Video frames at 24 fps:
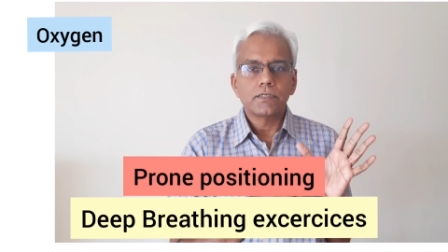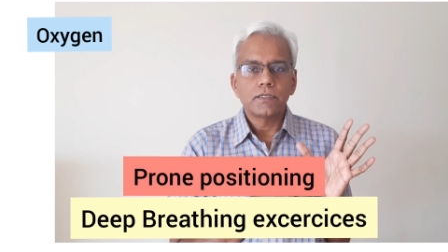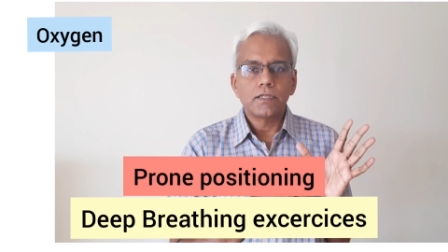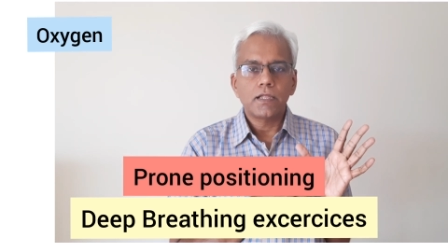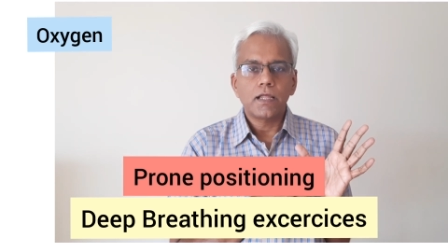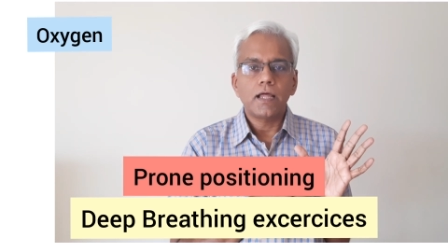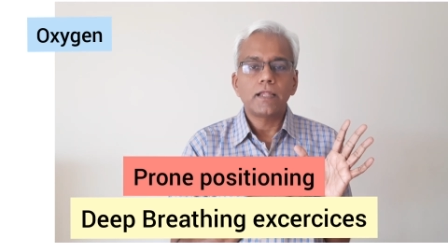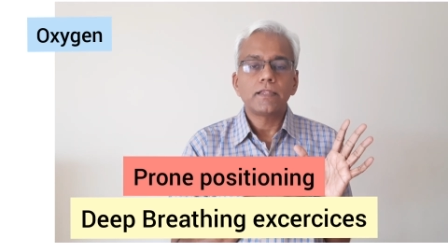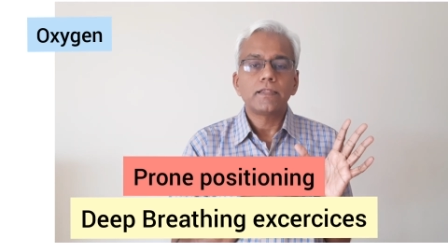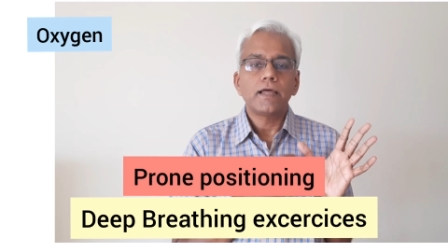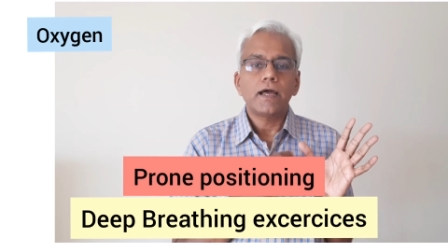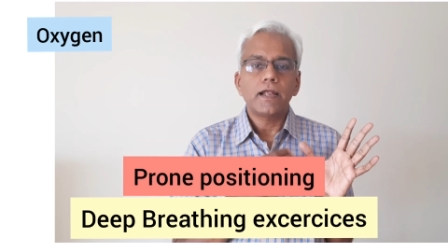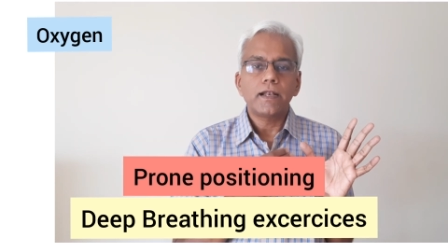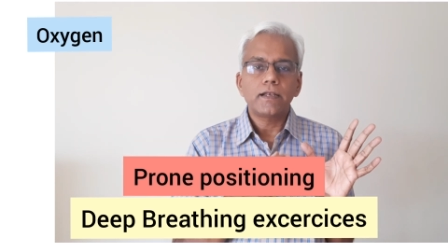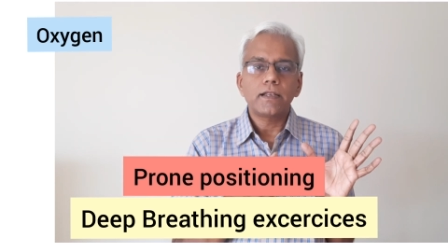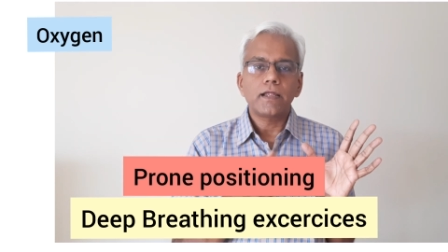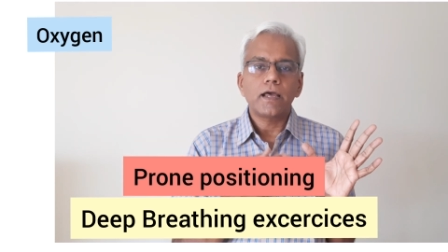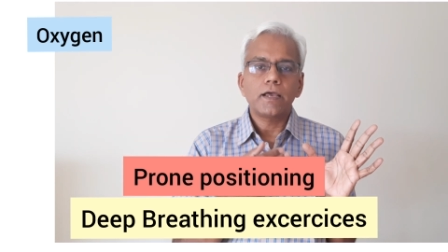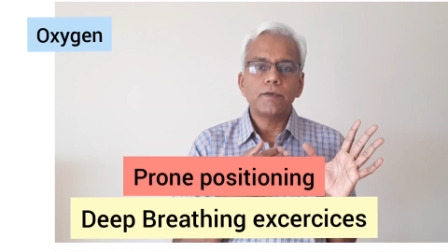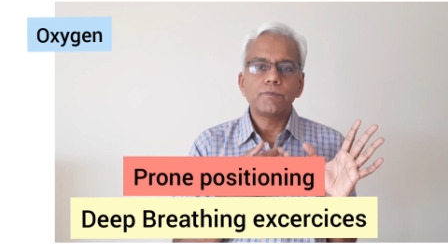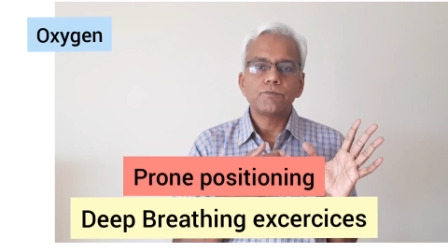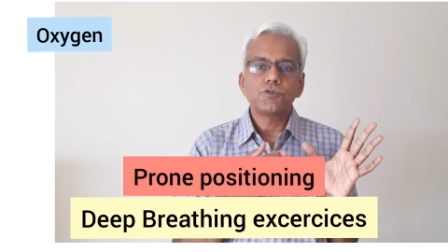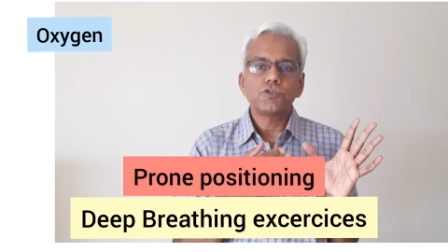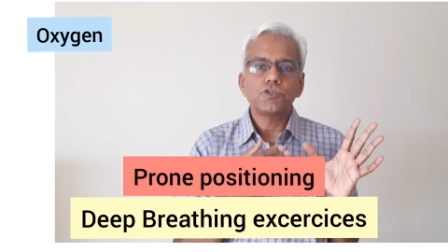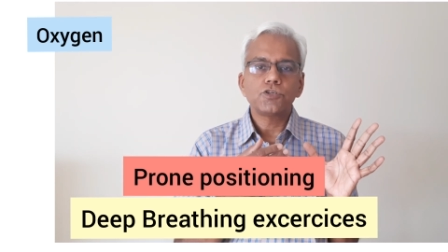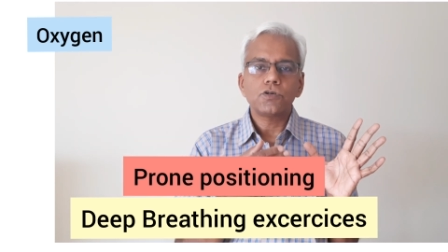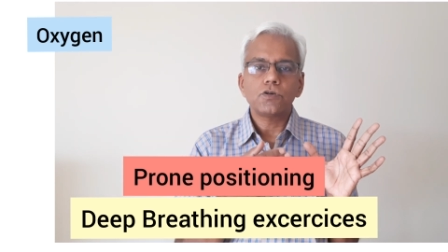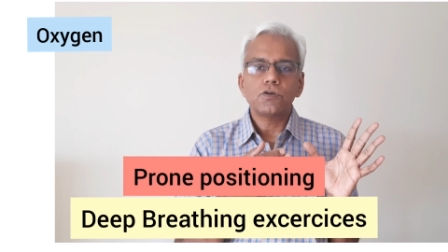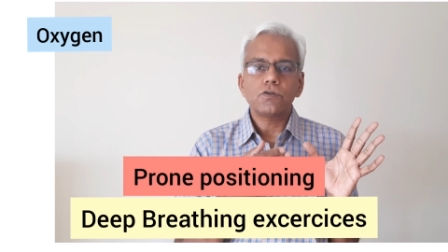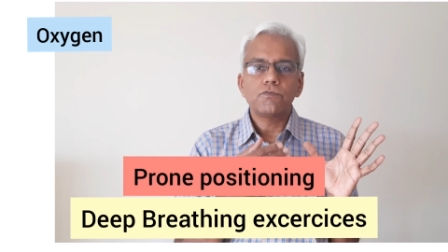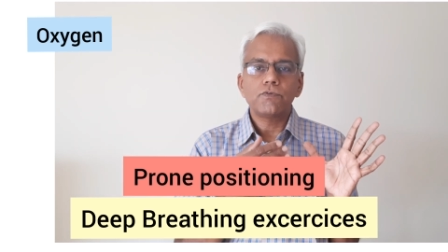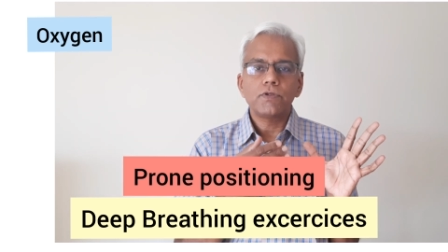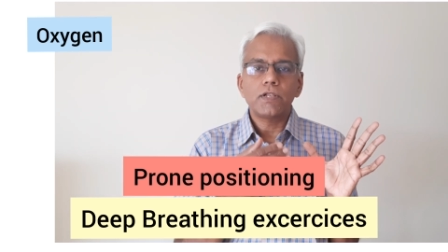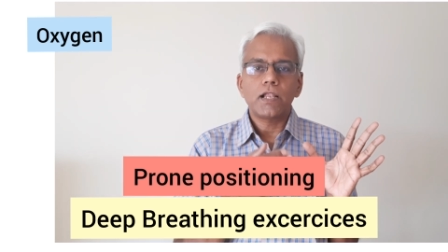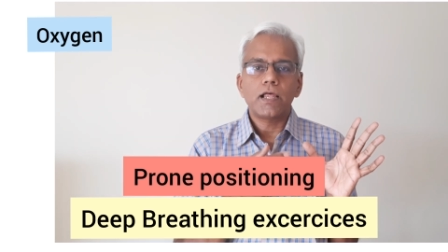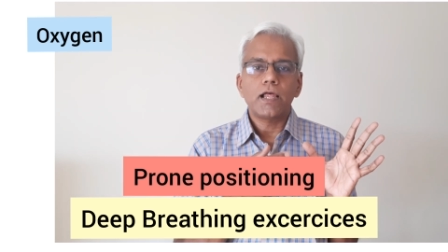and that I'm sure
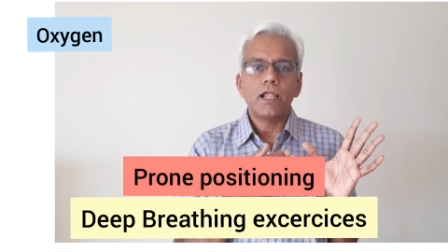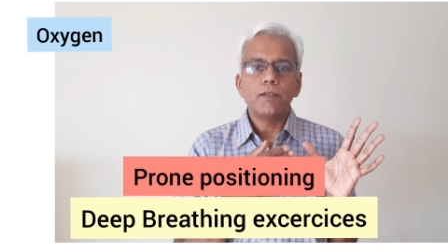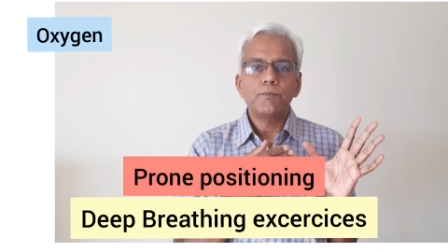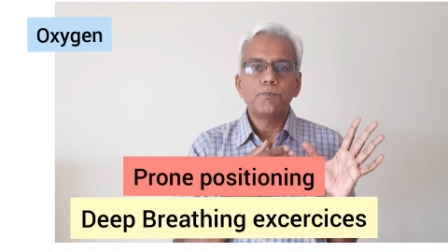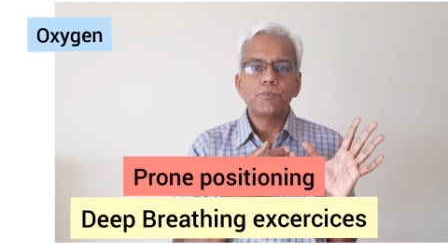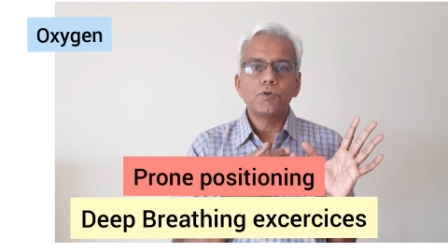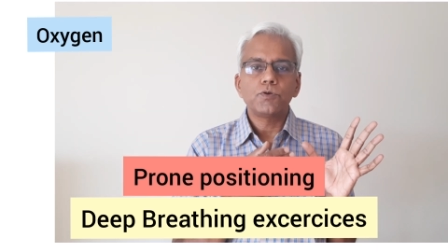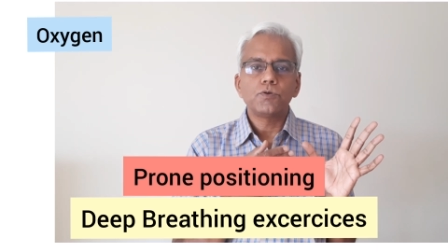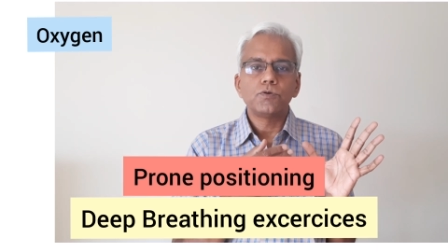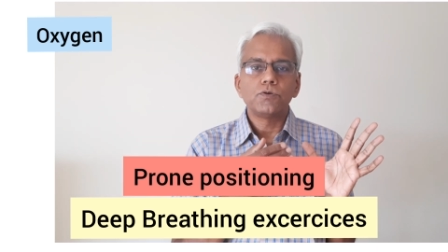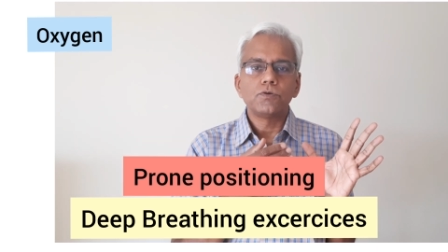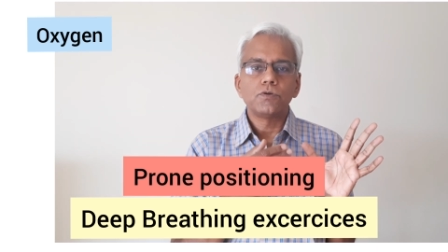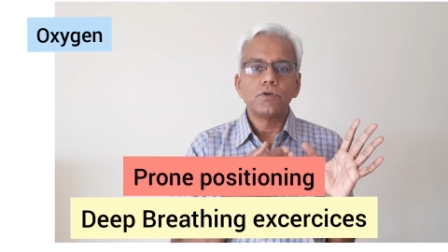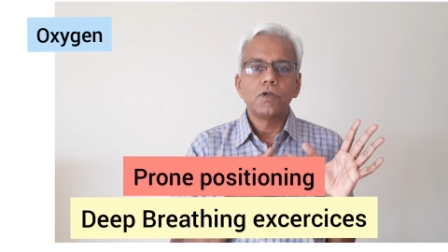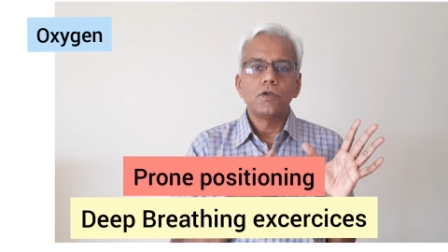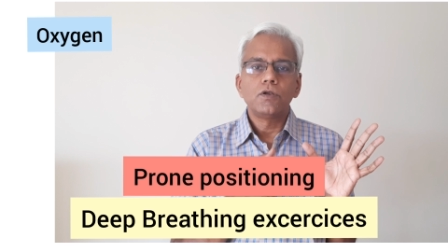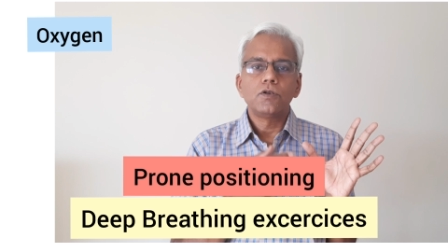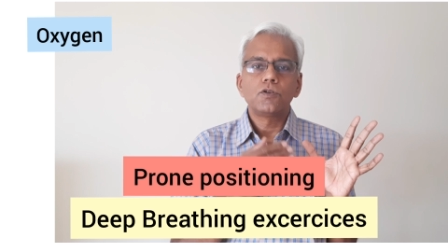will help you